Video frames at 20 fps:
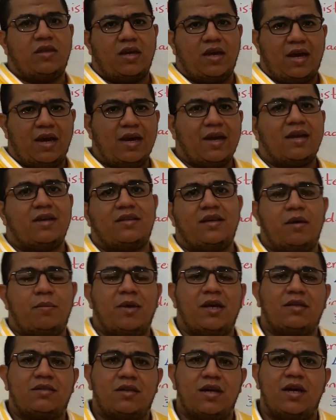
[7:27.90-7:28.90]
the
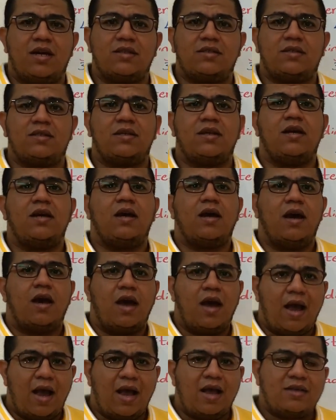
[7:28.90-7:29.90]
academic test
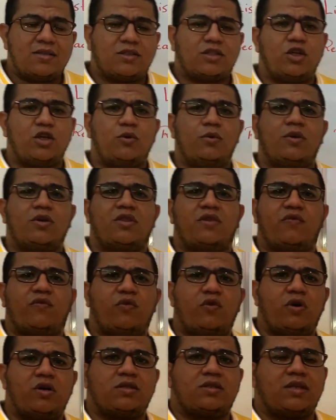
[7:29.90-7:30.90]
asks you in the
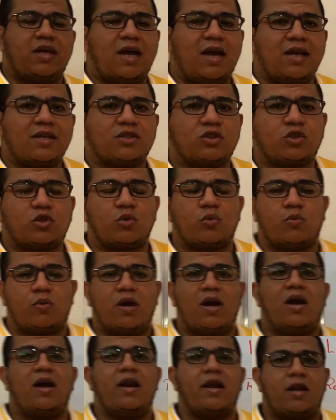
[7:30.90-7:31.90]
first task to
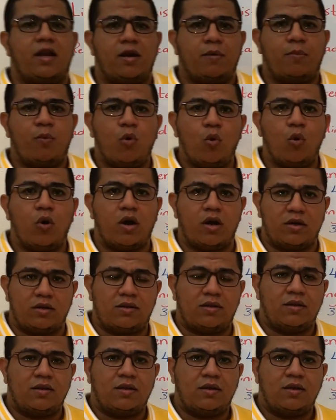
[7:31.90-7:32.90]
write a
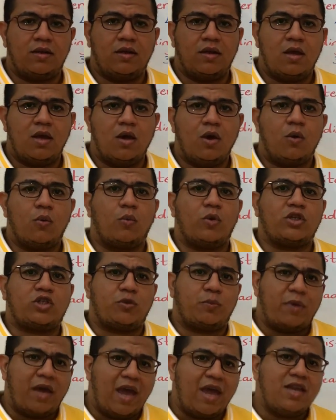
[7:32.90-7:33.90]
report
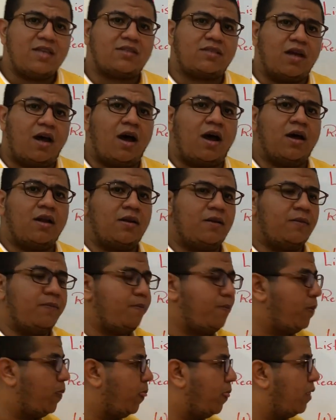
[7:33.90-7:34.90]
which based on
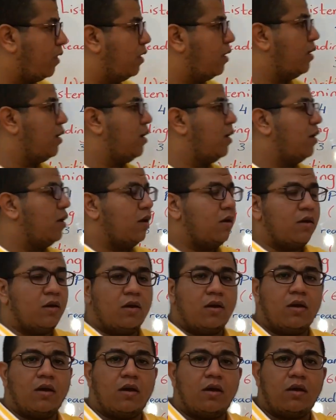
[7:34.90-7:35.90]

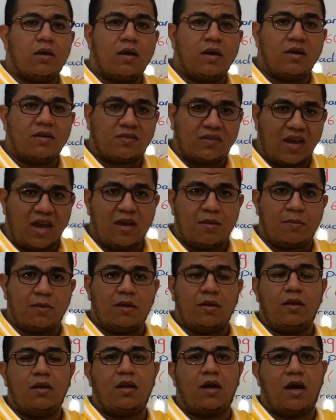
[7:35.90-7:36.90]
a
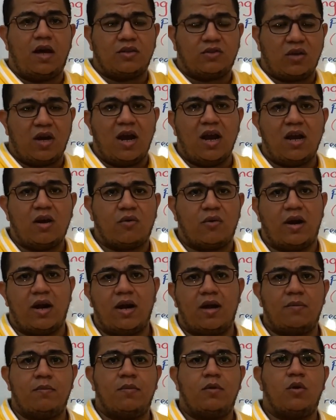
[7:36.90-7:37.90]
table, a
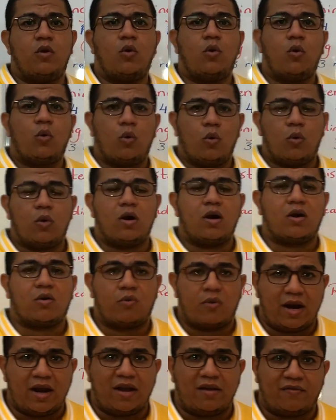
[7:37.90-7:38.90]
diagram, or a
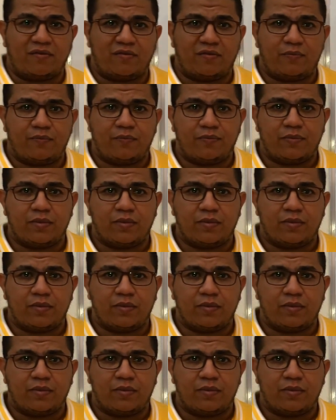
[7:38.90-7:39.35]
graph.